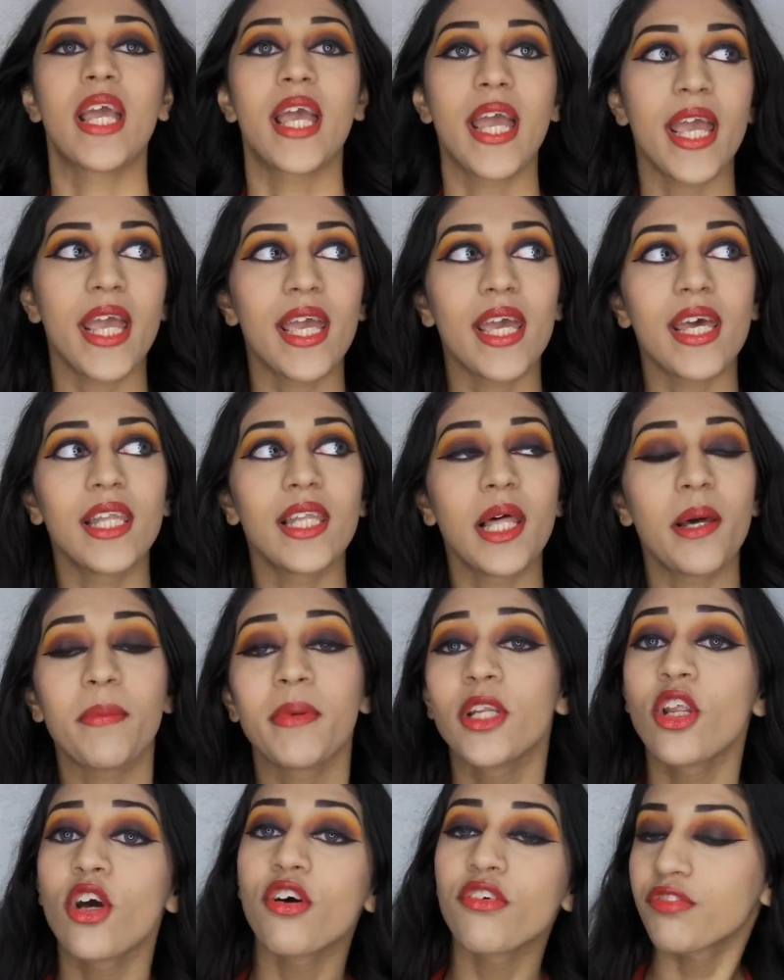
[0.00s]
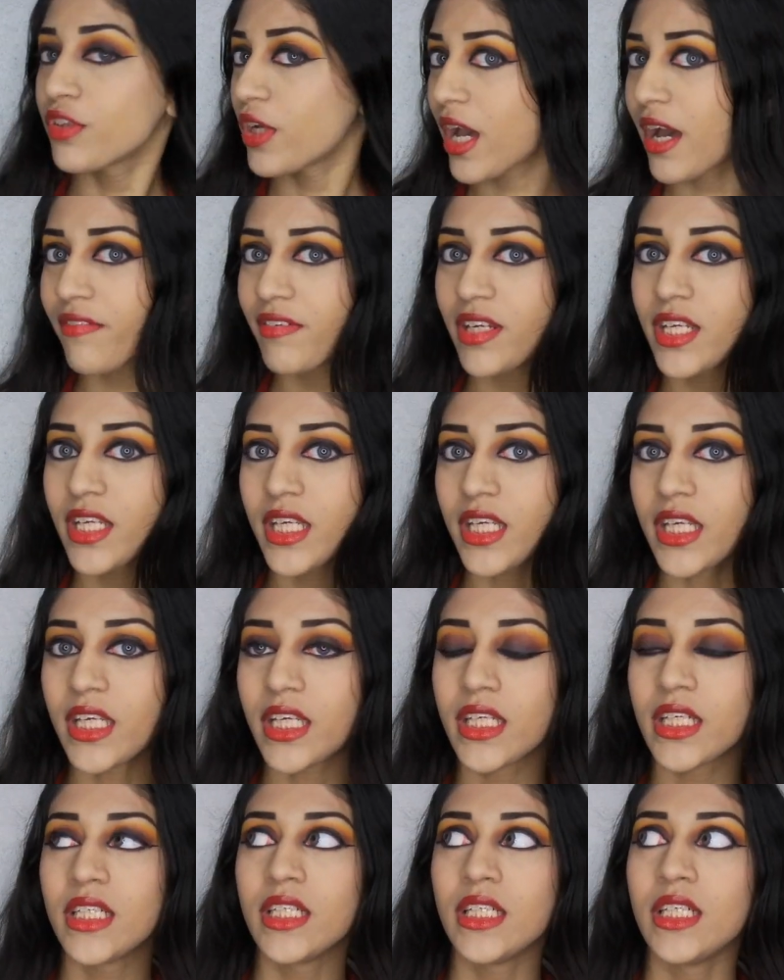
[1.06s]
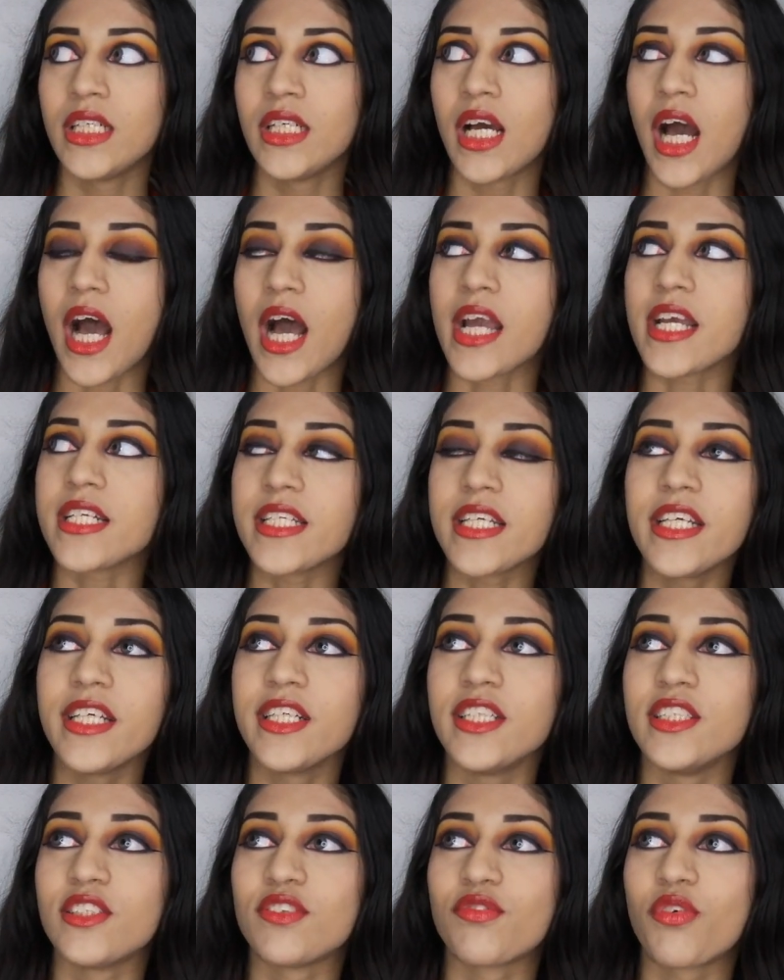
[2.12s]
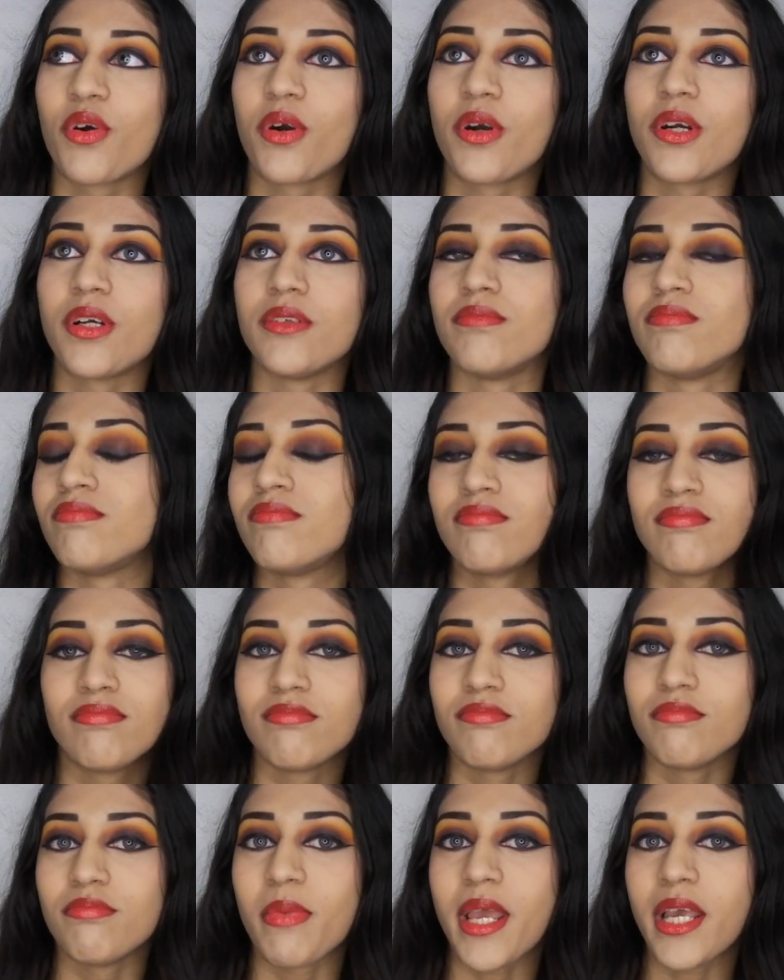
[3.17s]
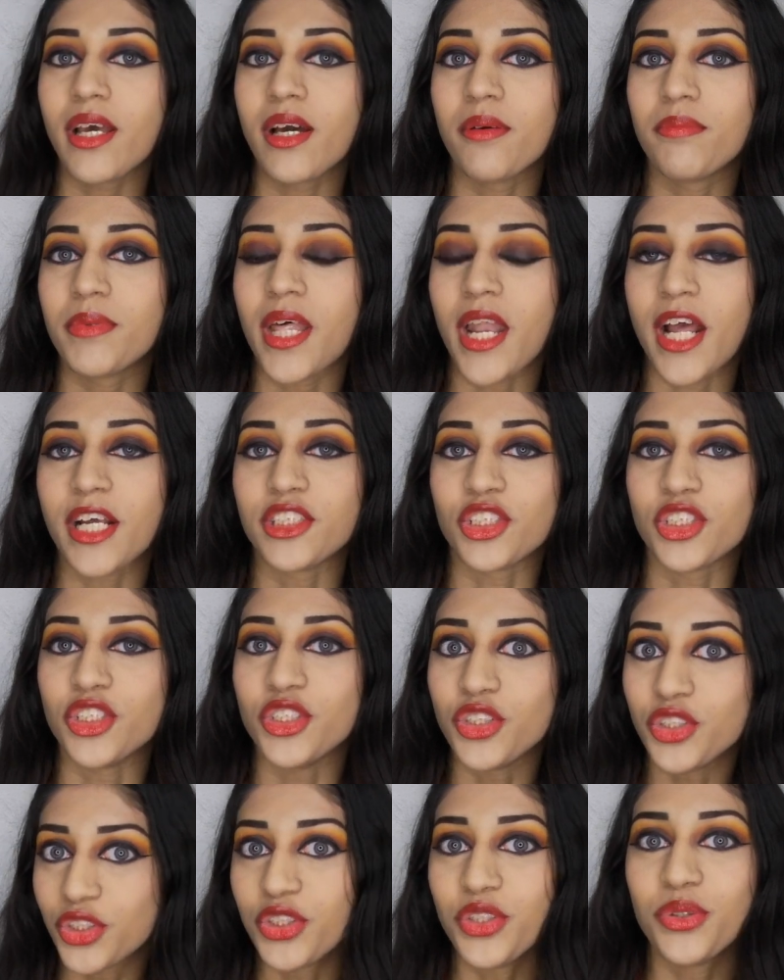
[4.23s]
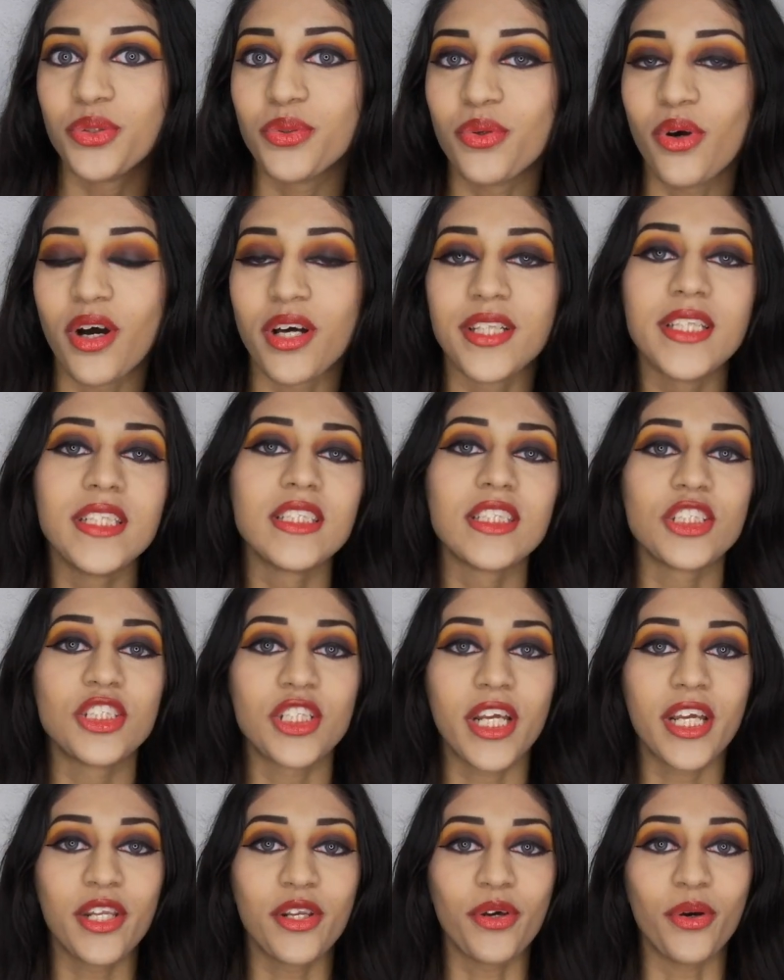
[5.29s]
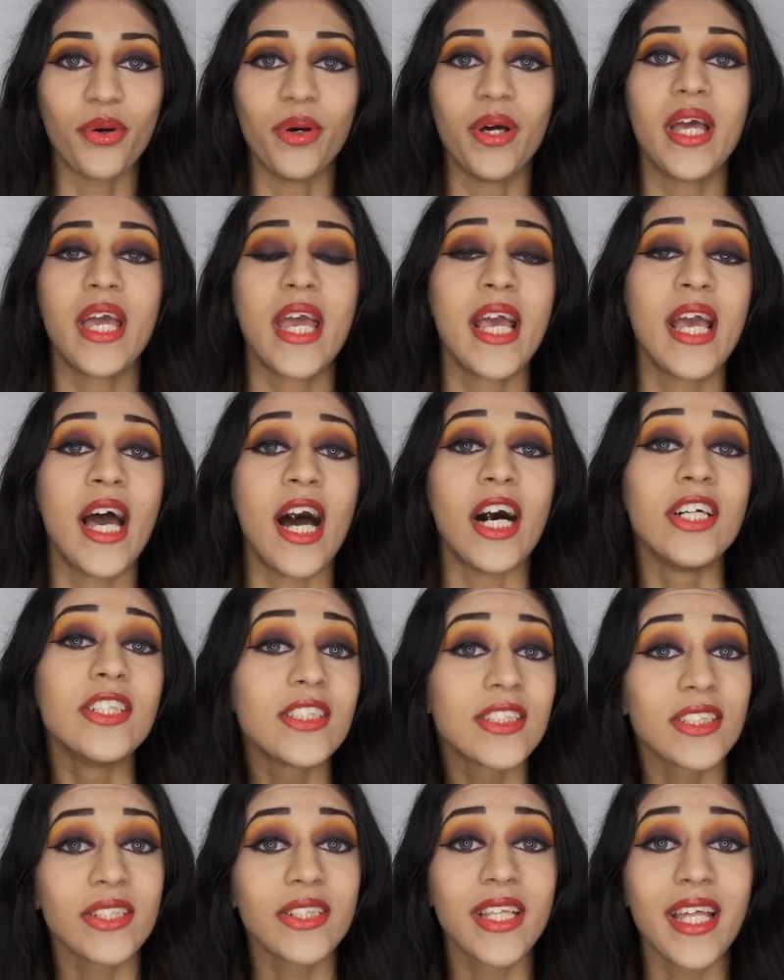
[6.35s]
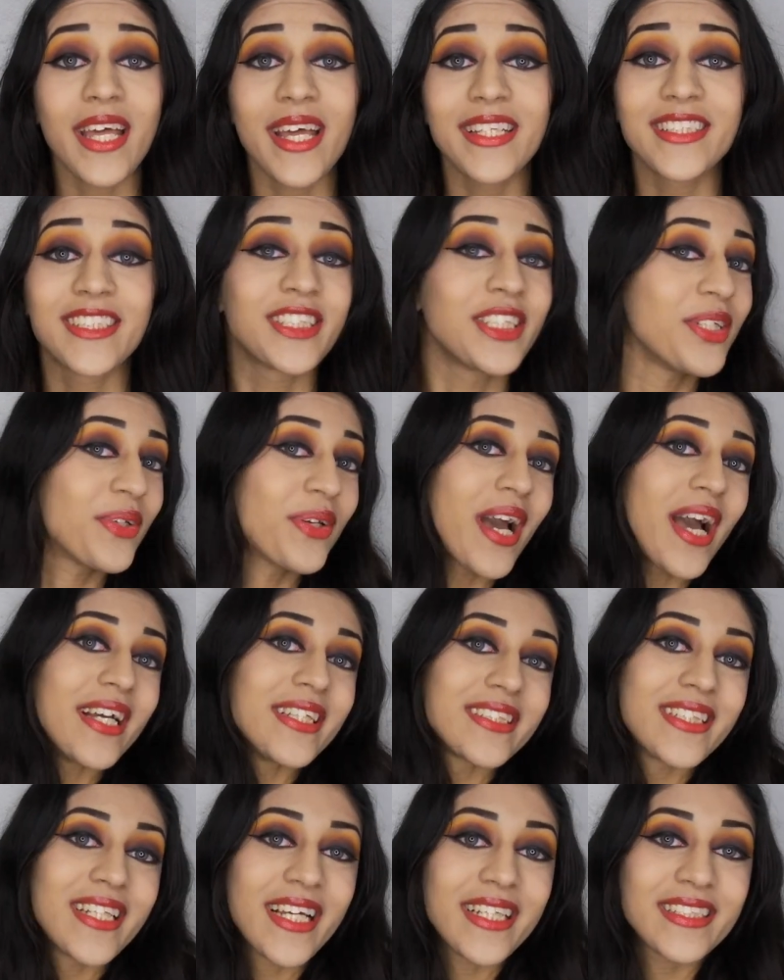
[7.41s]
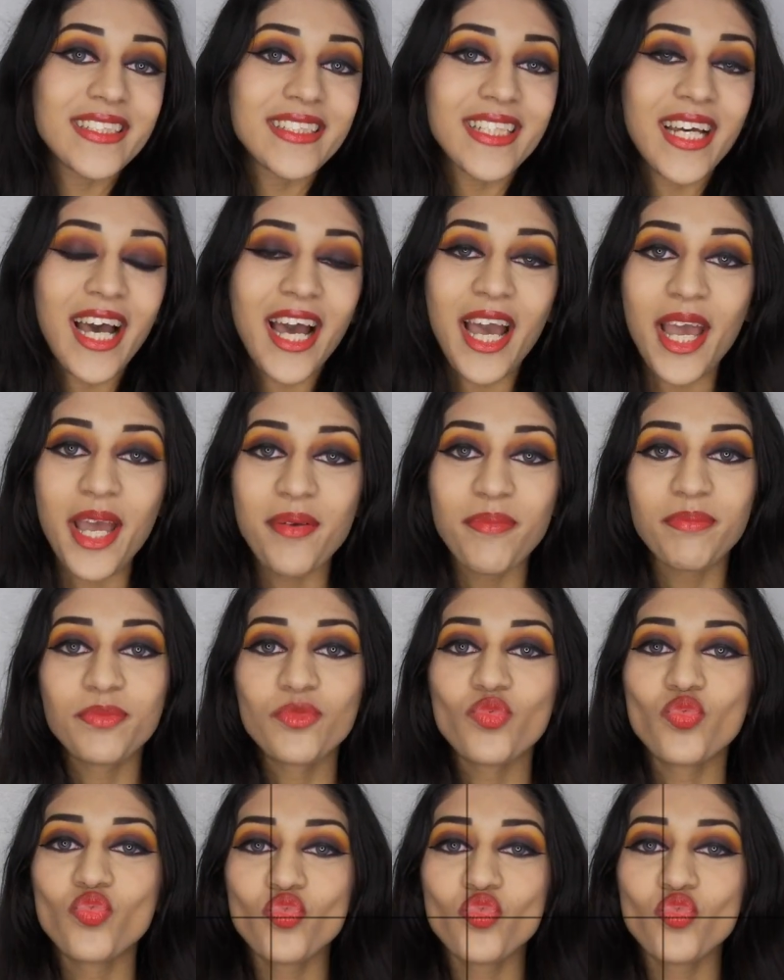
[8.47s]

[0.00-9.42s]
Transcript: And let me know if you have any ideas for makeup that I should do on this channel. Until then, see you guys next time.